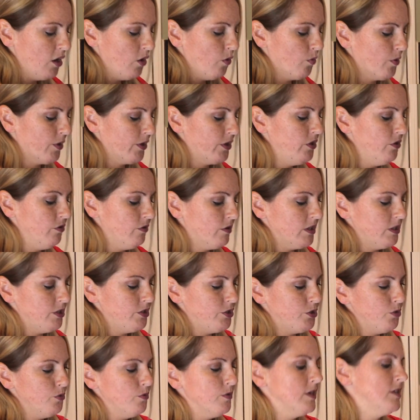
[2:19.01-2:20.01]
what you can
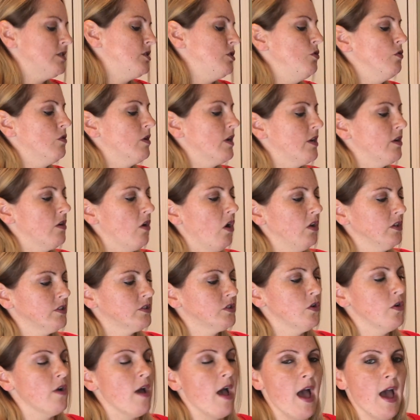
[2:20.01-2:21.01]
do is you can
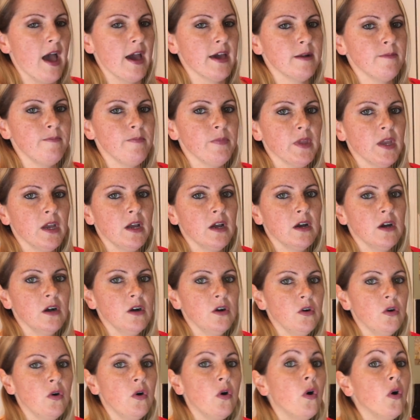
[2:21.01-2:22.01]
also add
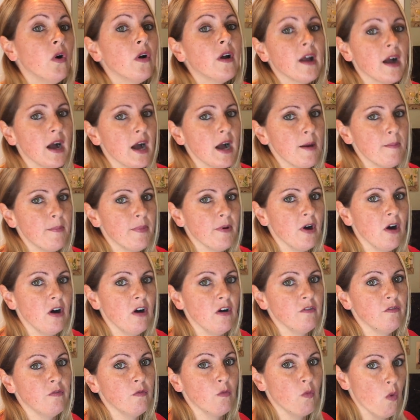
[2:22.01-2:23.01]
a whole cup
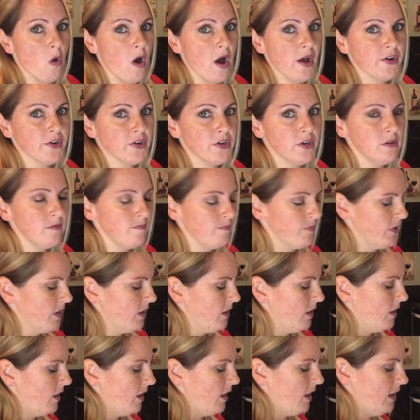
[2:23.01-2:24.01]
of water,
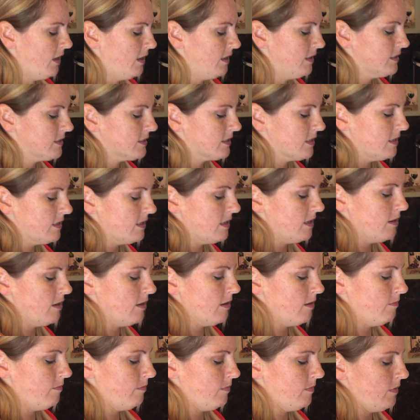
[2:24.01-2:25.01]
and
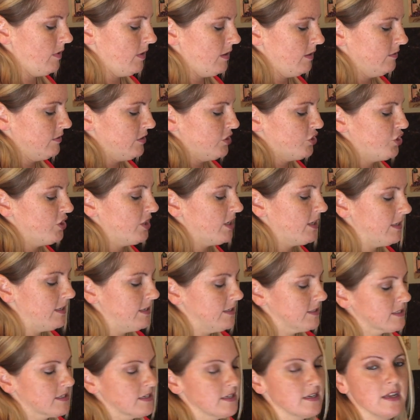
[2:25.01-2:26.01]
the chicken
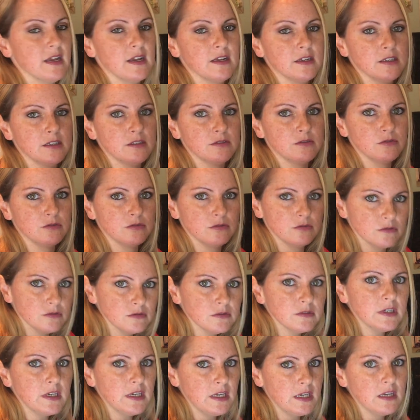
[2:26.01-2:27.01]
is gonna
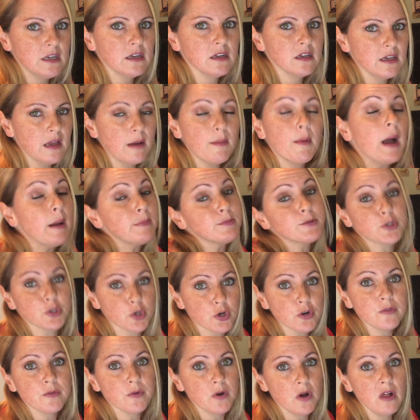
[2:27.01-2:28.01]

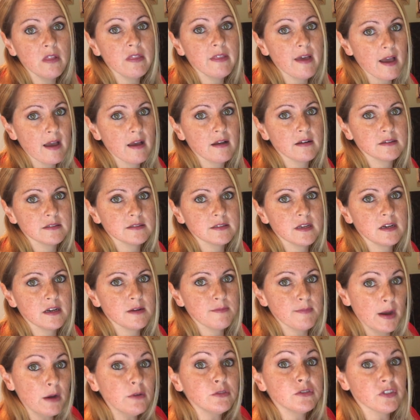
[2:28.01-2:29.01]
absorb all that
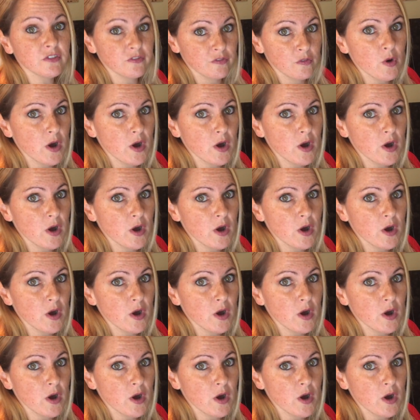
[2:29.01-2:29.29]
amount of